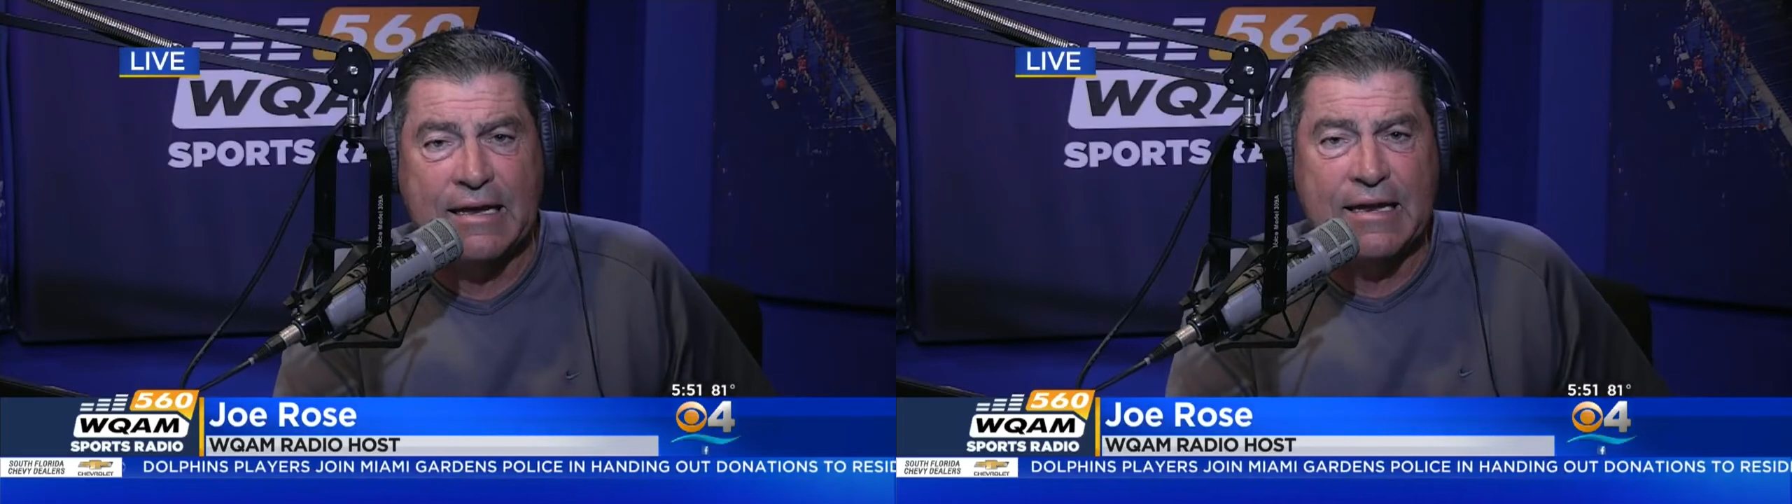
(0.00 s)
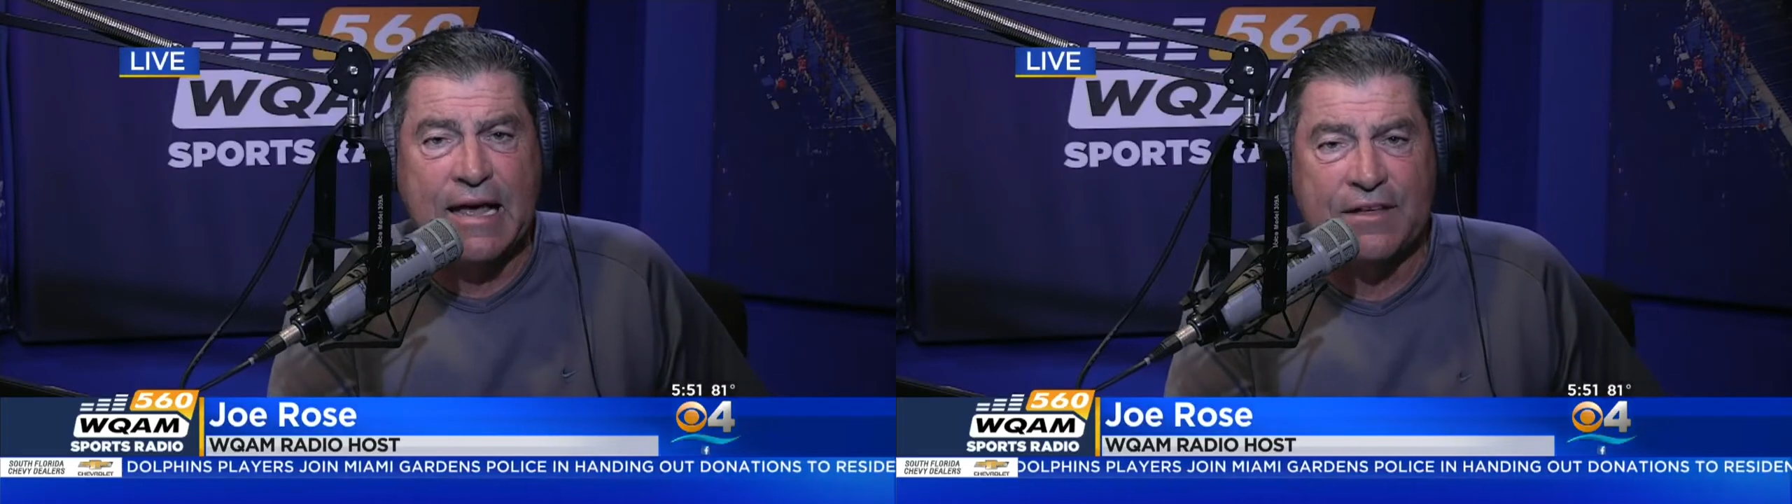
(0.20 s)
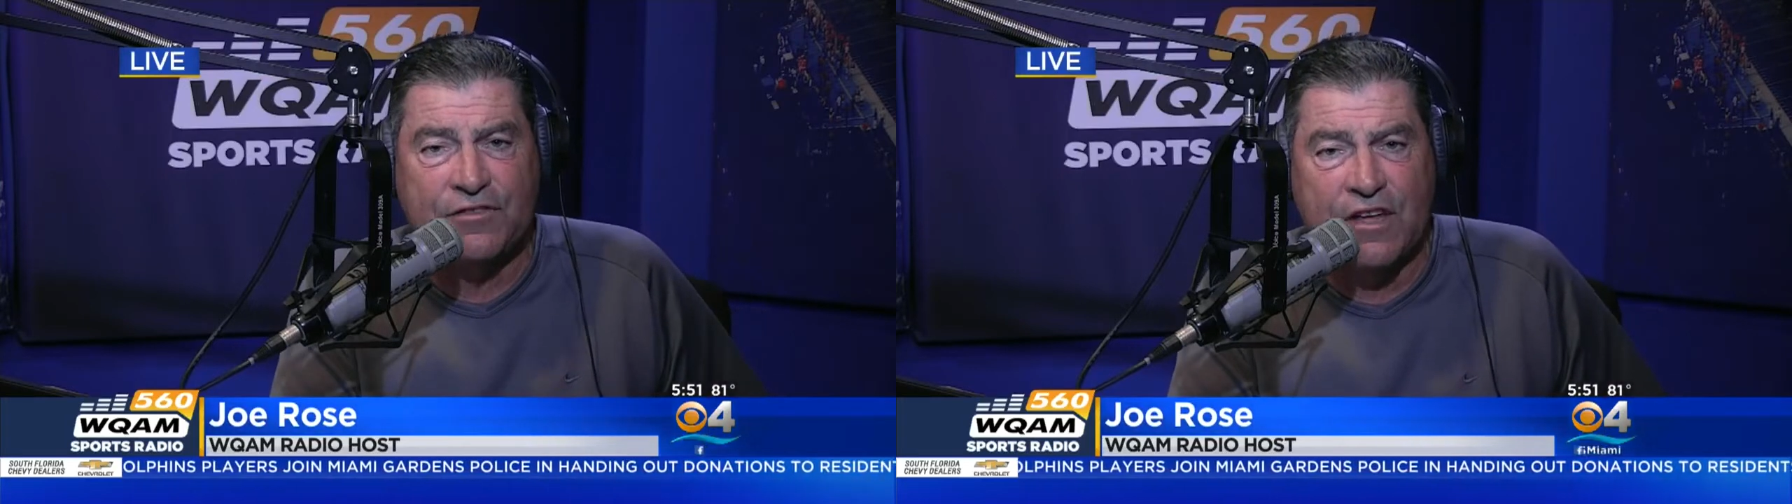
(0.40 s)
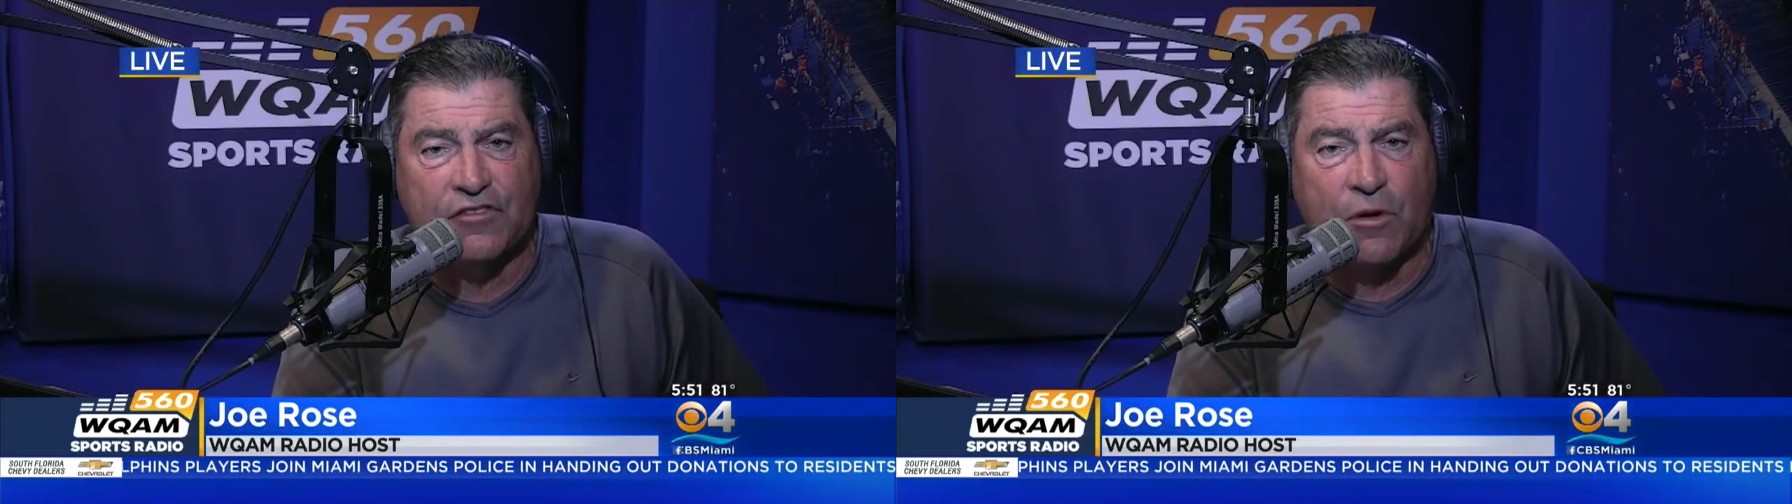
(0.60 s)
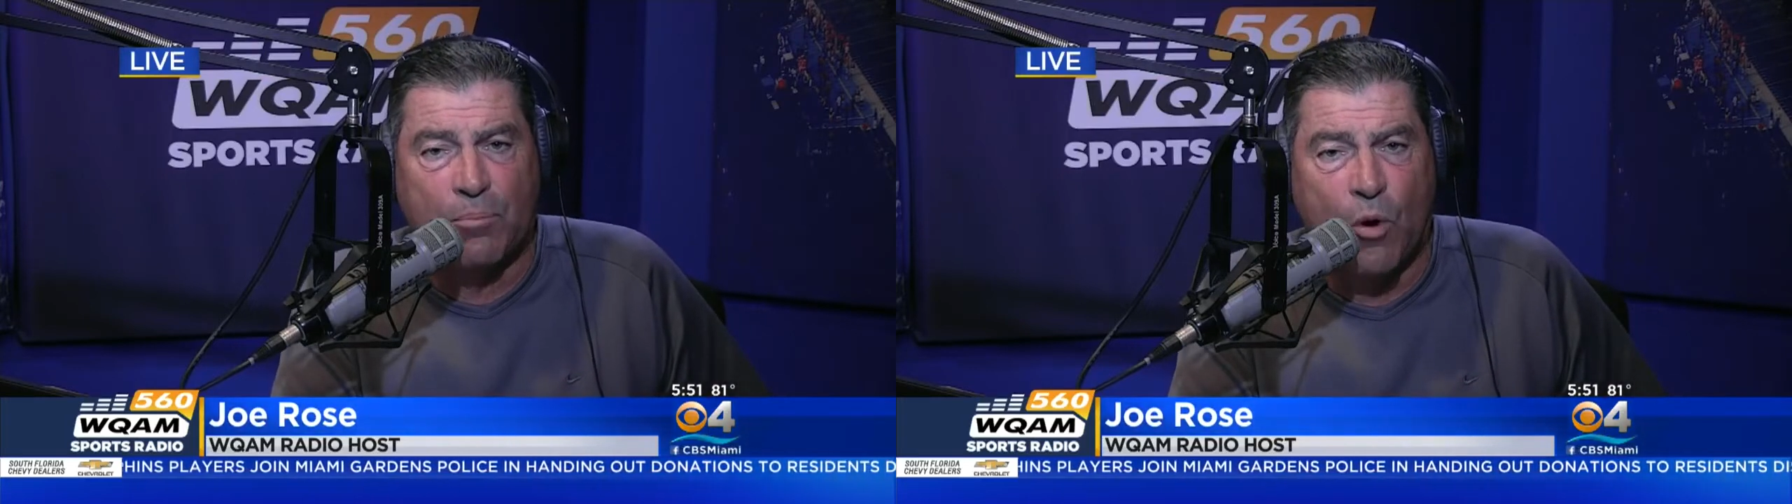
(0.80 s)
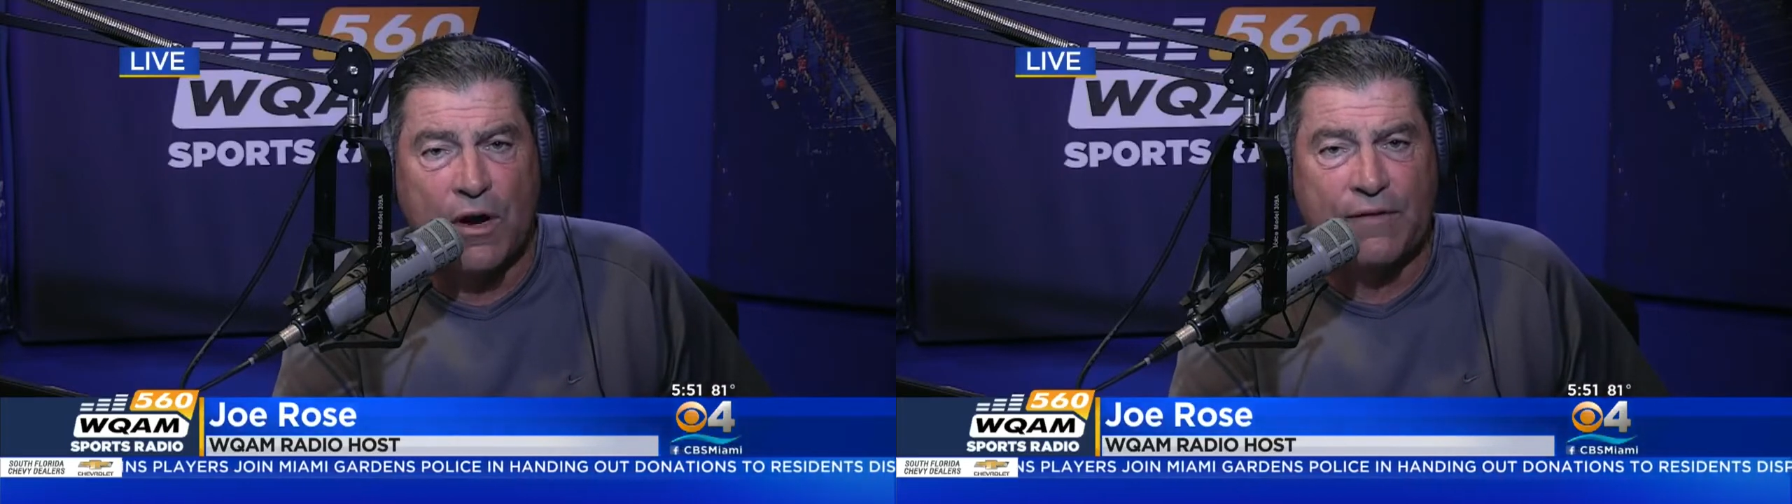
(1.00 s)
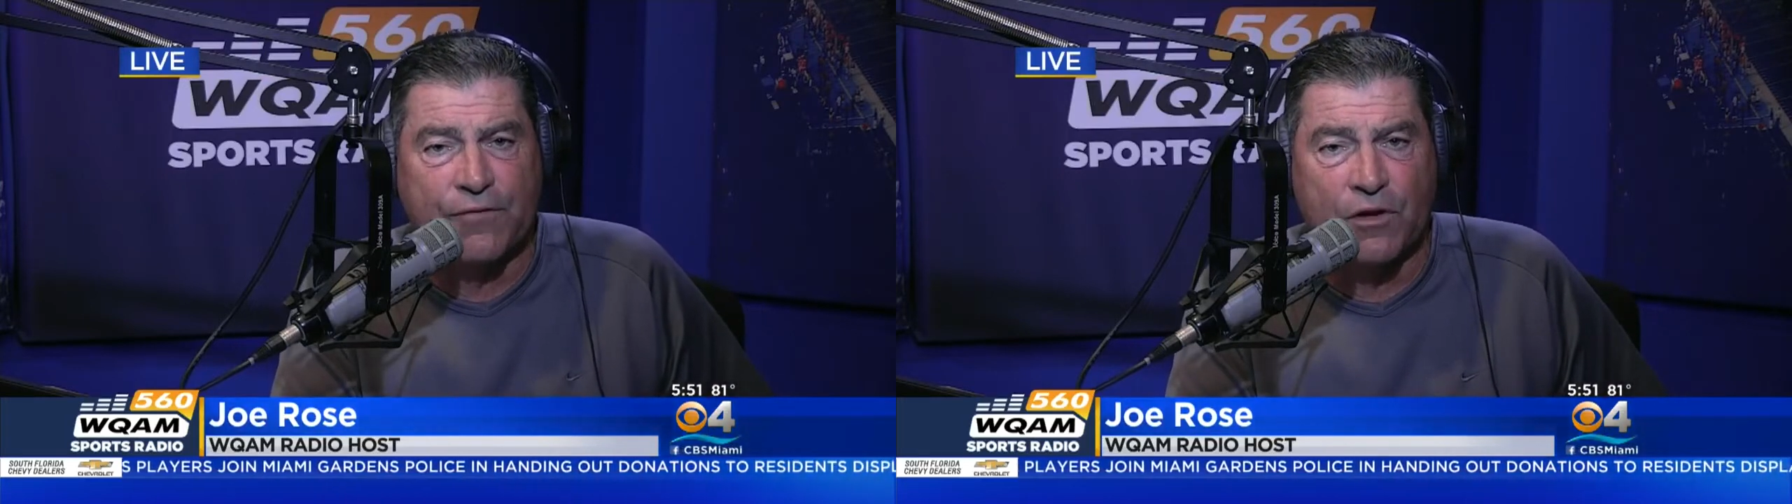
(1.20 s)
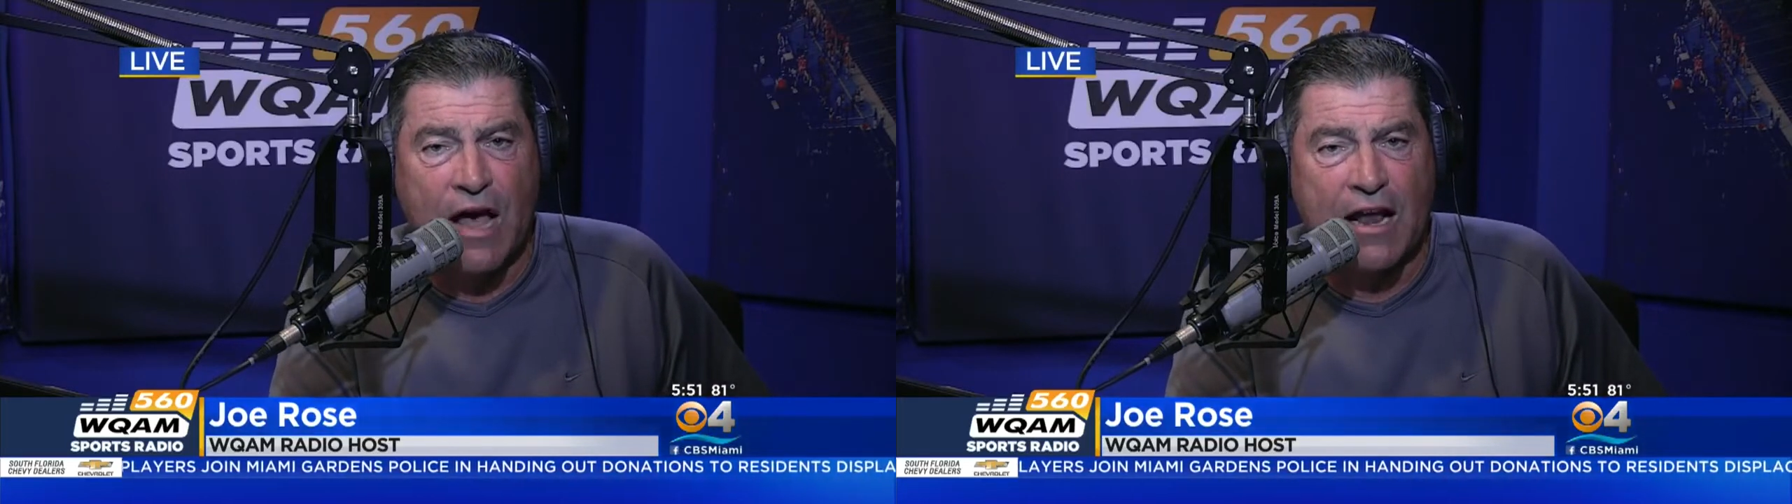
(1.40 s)
and it's disappointing
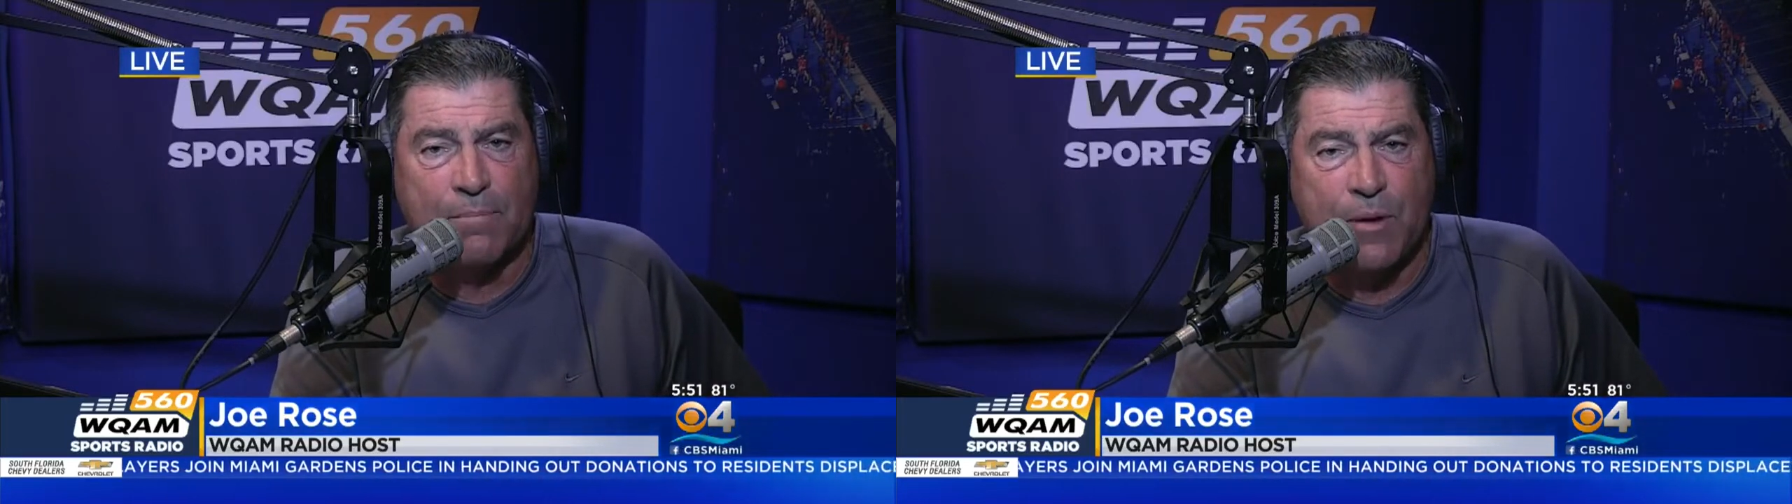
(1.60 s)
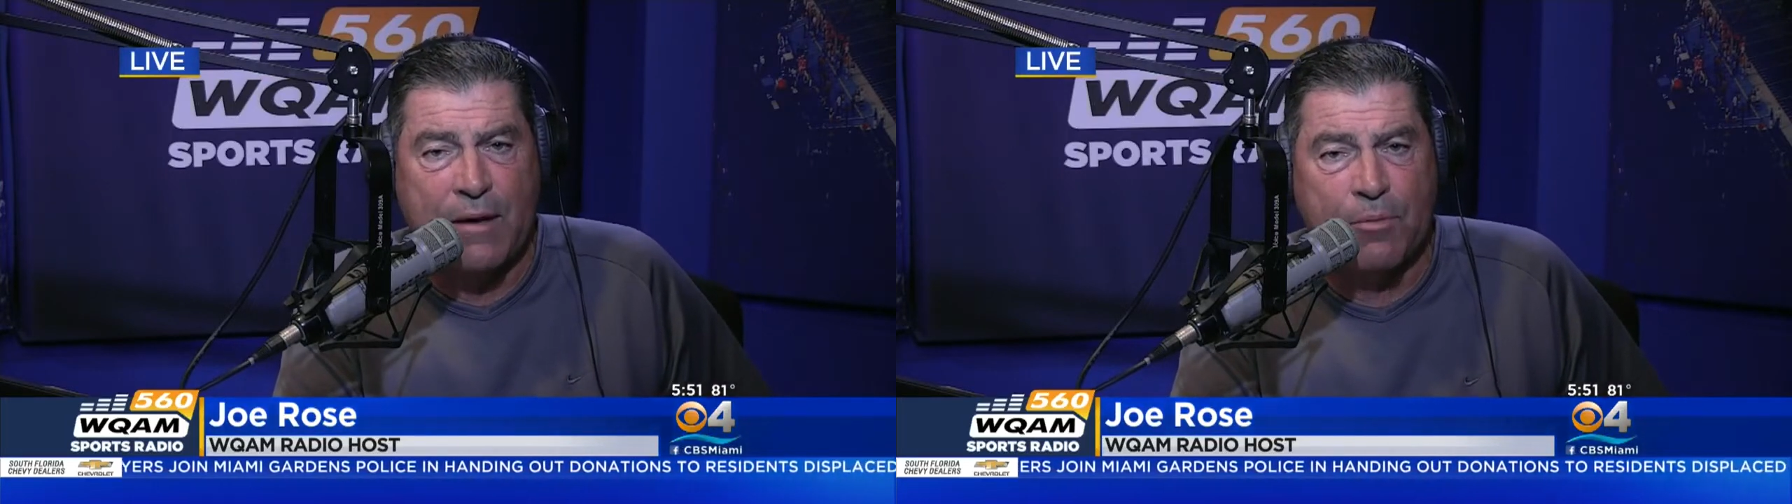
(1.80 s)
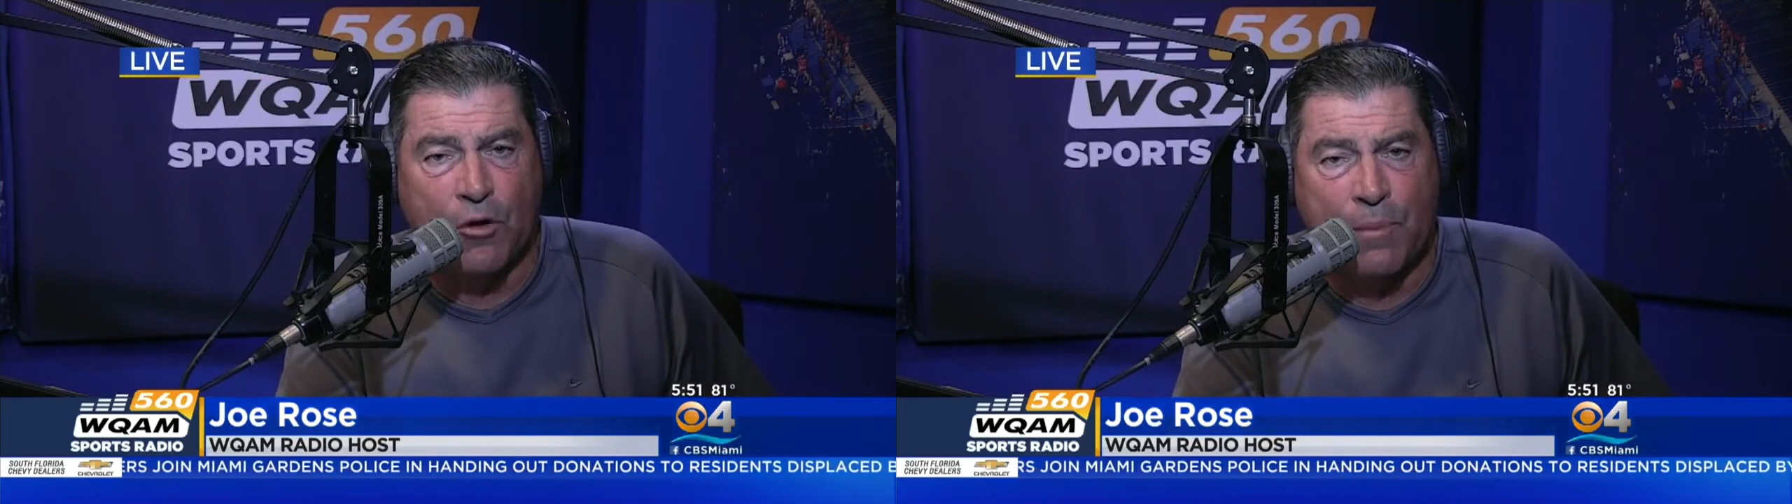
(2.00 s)
for a lot of people.